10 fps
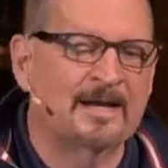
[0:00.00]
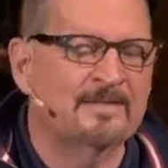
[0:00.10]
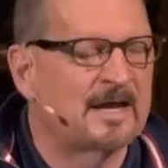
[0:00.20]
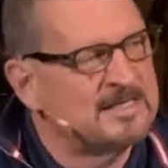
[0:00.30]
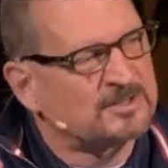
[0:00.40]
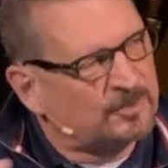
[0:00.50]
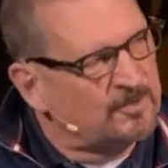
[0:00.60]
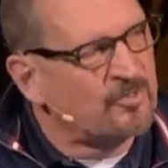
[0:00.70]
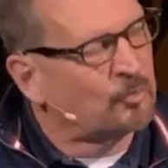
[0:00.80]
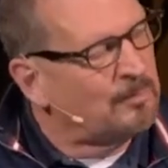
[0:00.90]
And then he
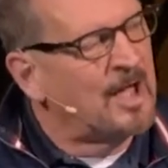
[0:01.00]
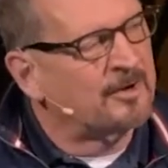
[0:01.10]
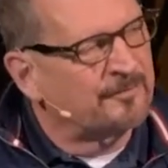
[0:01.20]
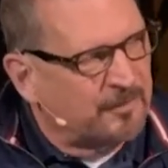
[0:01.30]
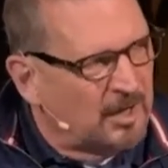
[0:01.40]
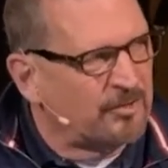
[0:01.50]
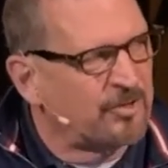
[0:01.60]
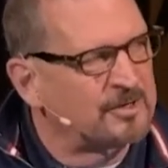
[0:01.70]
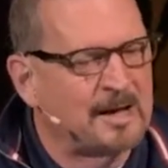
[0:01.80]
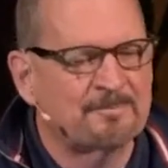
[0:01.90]
turns around and
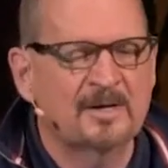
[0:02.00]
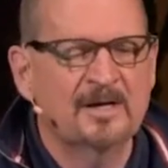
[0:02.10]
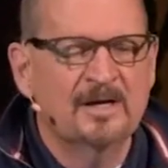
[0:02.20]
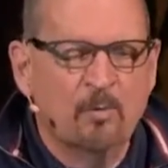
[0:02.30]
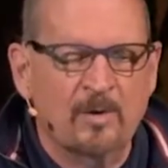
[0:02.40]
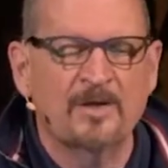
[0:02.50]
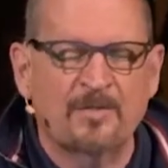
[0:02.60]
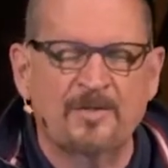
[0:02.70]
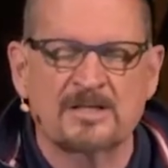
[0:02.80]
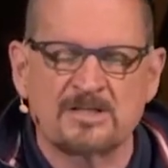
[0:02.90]
follows it up
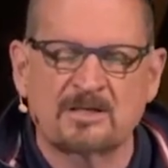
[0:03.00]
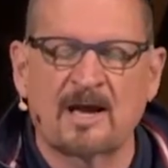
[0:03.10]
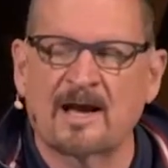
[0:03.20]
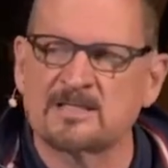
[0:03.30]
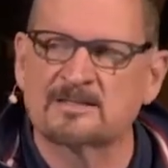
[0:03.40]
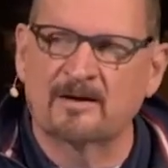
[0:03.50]
with this text.